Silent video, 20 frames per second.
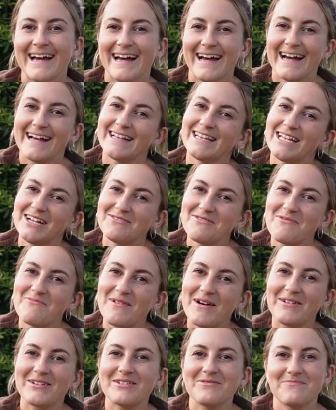Hello and
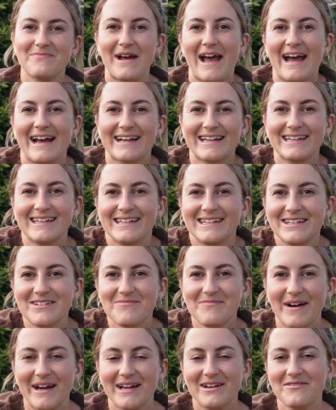welcome back. You
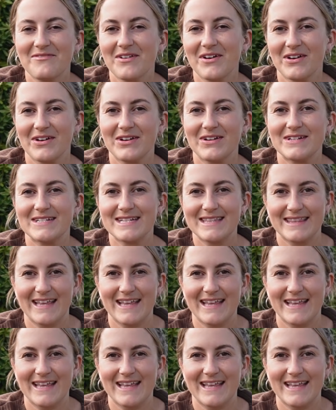might have heard